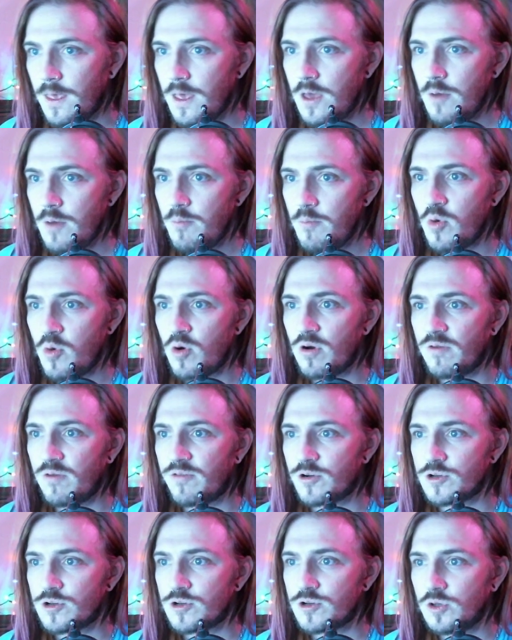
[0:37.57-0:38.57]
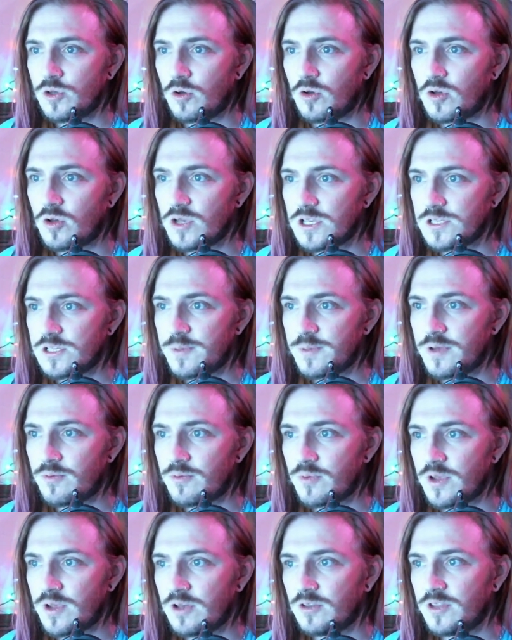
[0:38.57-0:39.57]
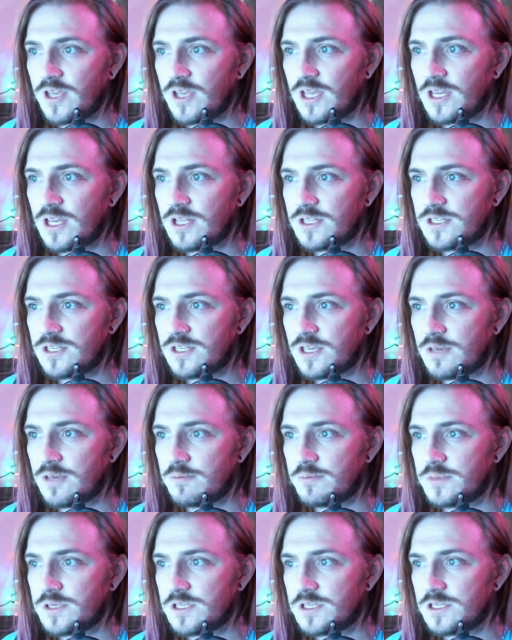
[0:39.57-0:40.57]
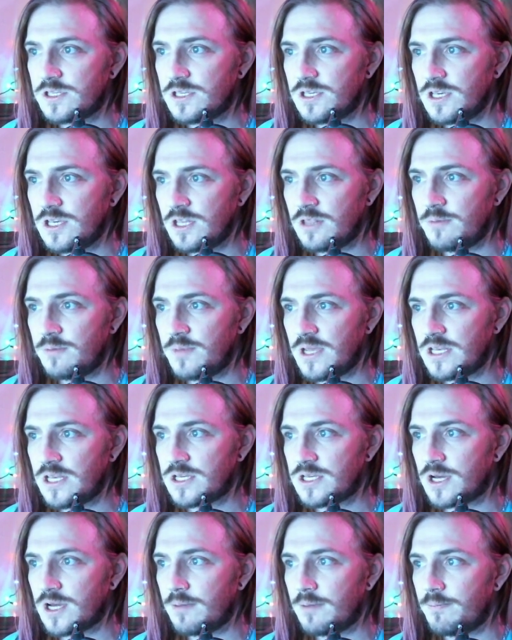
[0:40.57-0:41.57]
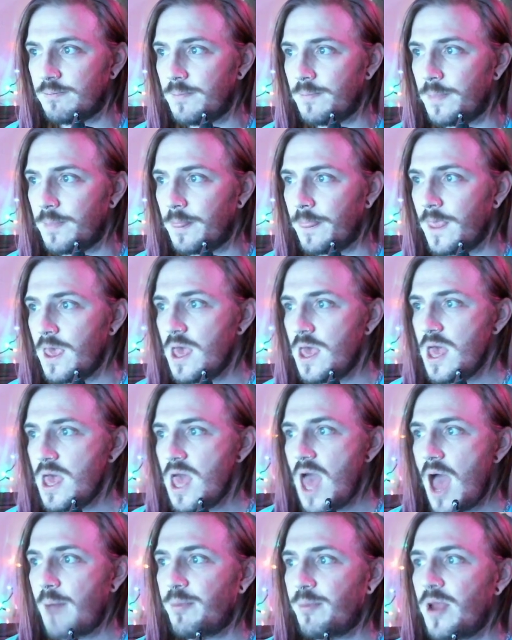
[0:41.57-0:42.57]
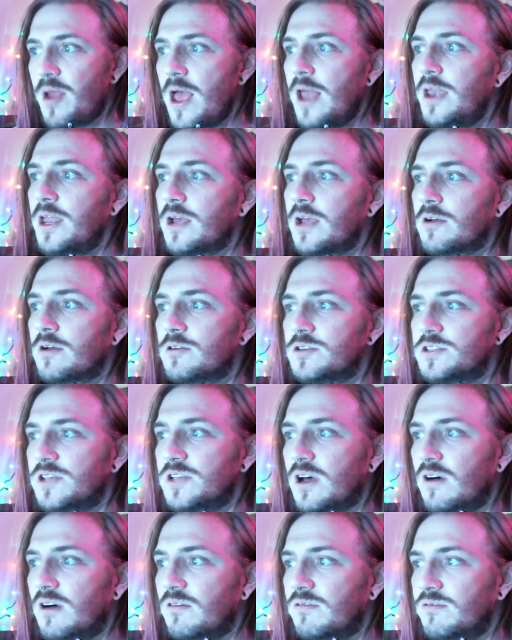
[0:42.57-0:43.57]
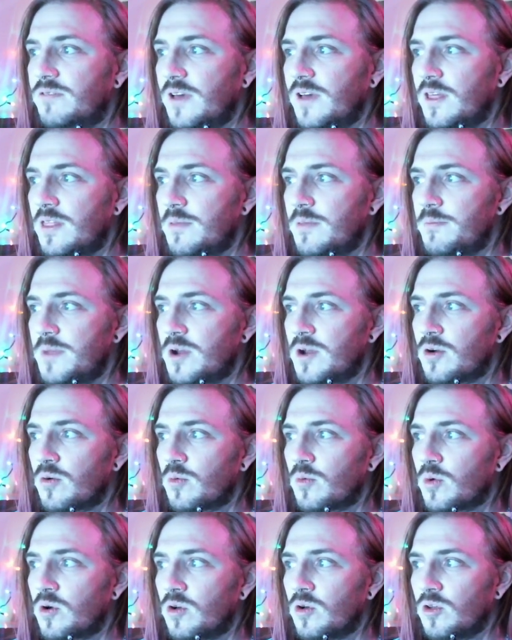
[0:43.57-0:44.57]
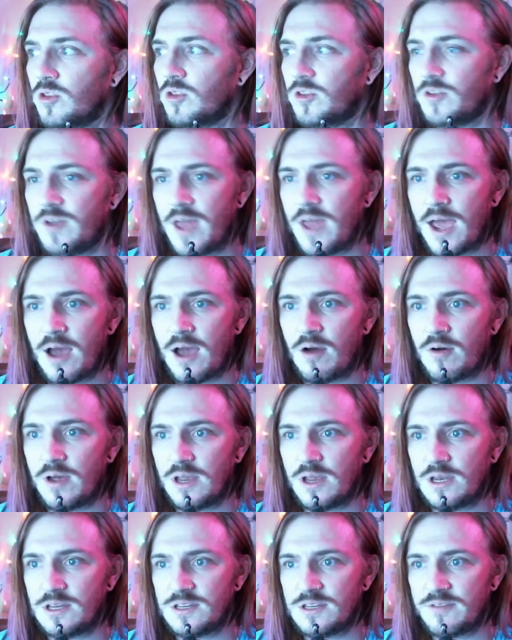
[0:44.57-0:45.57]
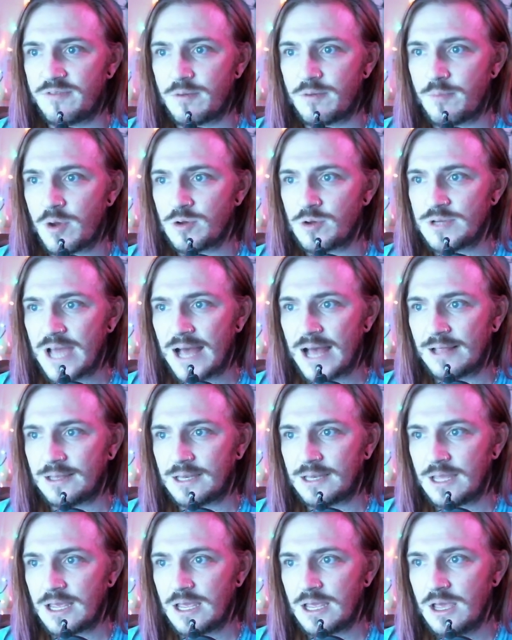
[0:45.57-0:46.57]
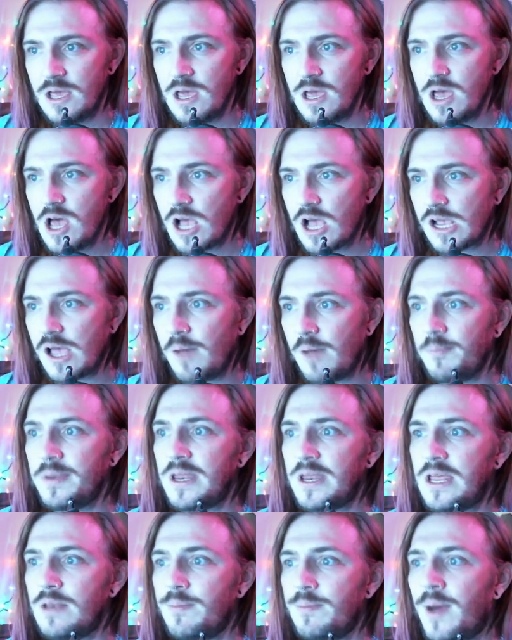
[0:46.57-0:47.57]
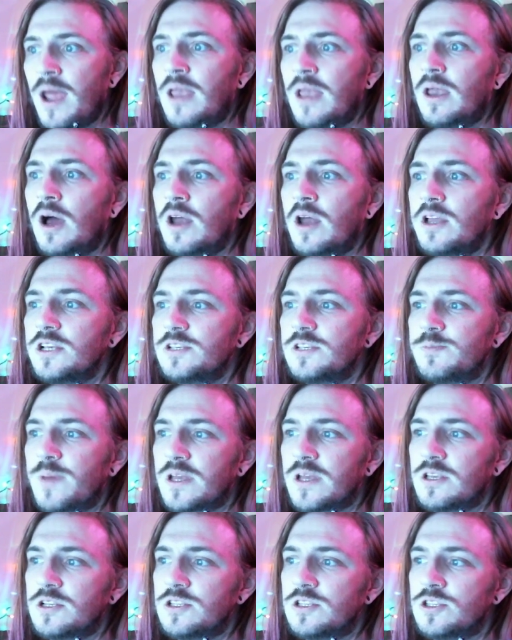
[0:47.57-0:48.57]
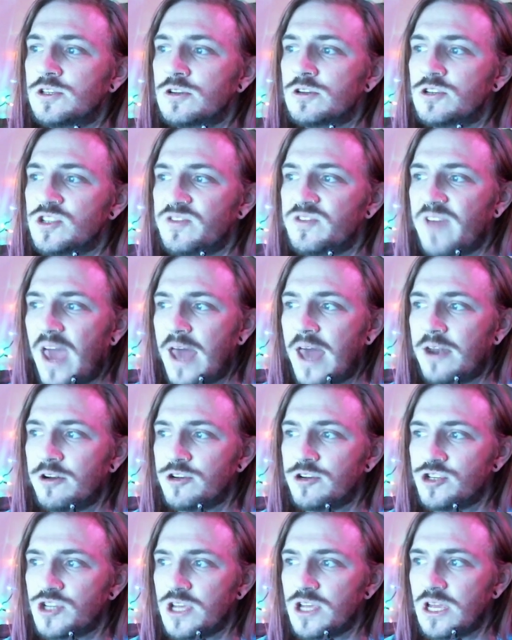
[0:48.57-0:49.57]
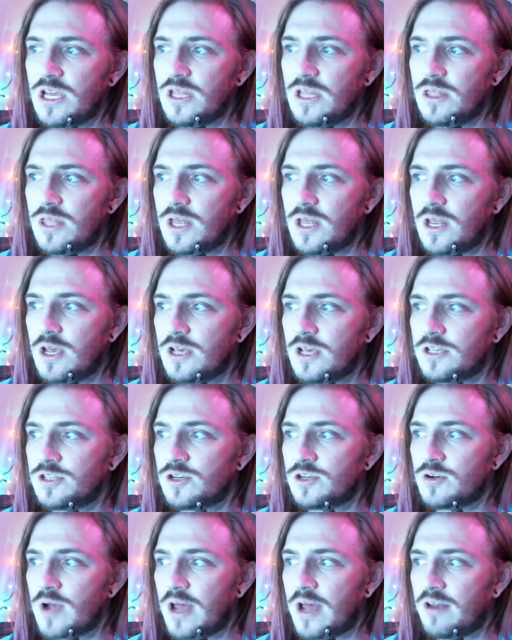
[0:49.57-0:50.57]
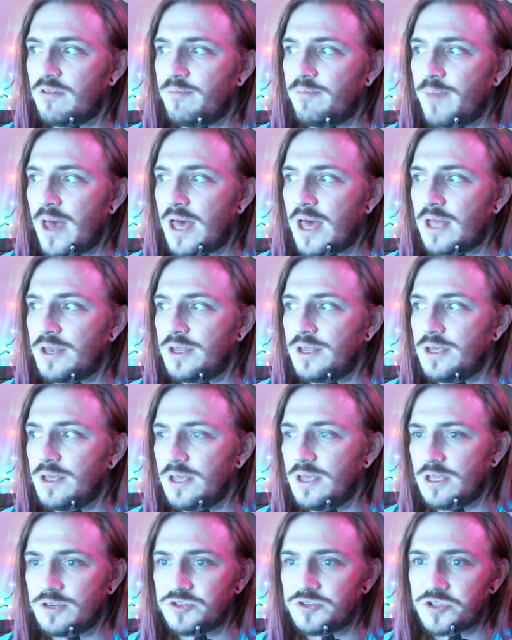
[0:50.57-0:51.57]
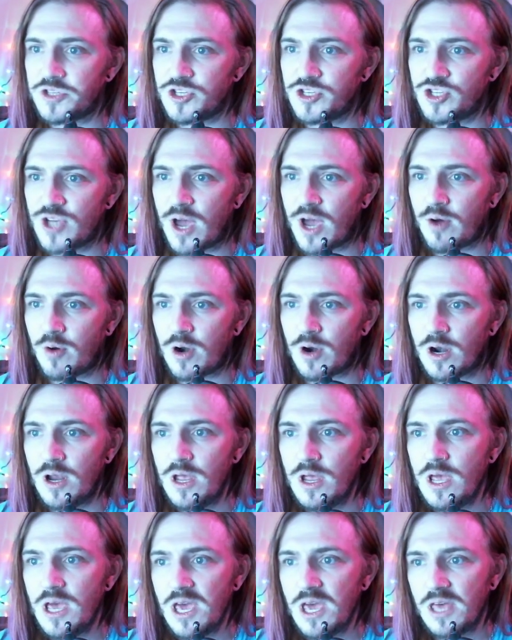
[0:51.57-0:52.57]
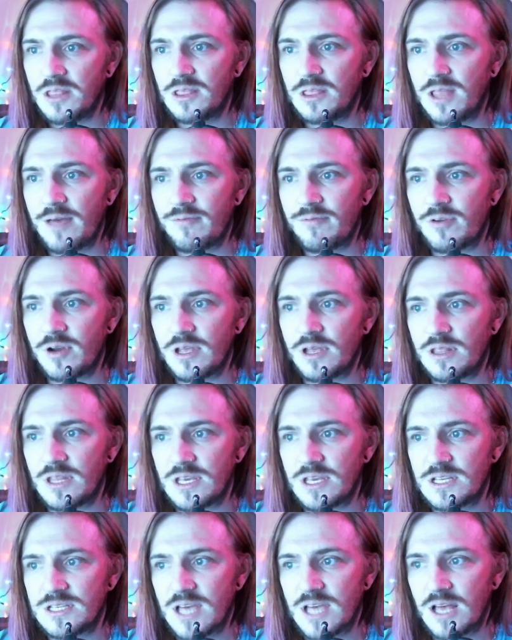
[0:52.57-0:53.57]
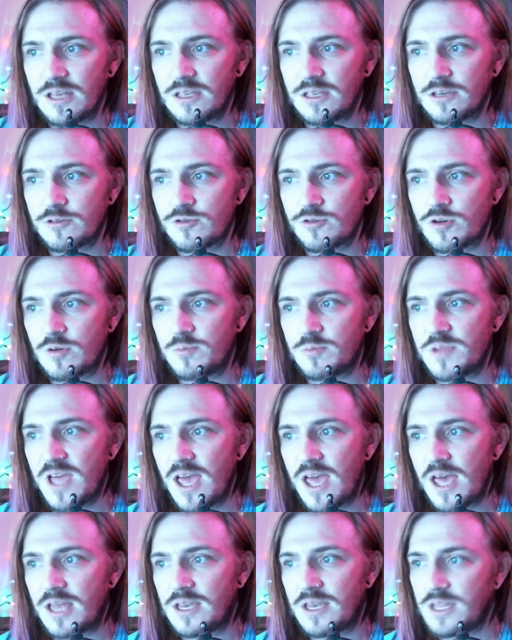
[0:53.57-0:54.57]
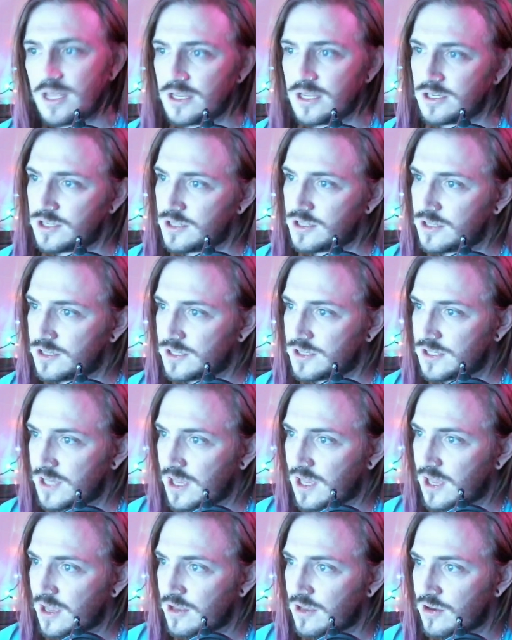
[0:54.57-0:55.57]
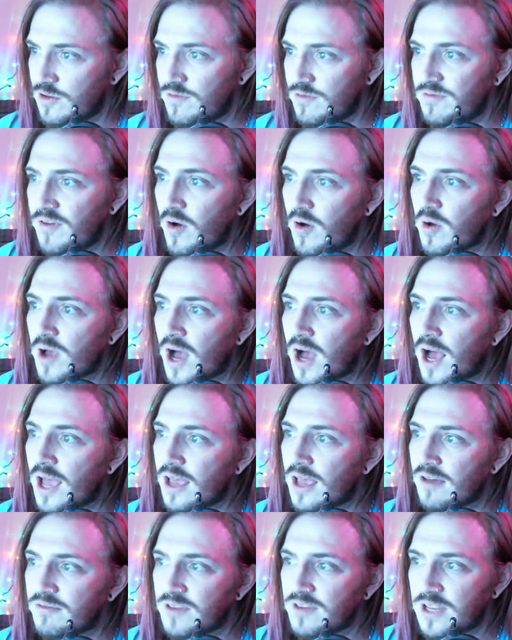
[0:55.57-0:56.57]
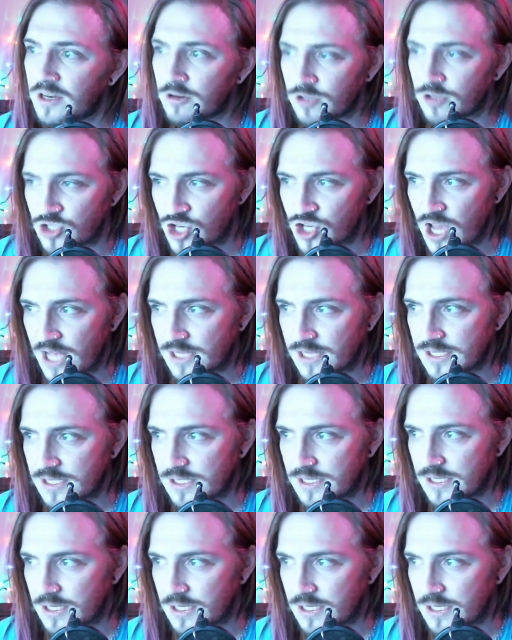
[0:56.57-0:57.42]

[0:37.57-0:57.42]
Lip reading: More of her soul has been reeled in, it seems, in the meantime. Apprehending herself and the mirror world now in a different modality, accompanied by an unexpected surge of energy that has her out of bed, into the shower, and levering the Italian-chromed head into the stinging new foci of needle jets.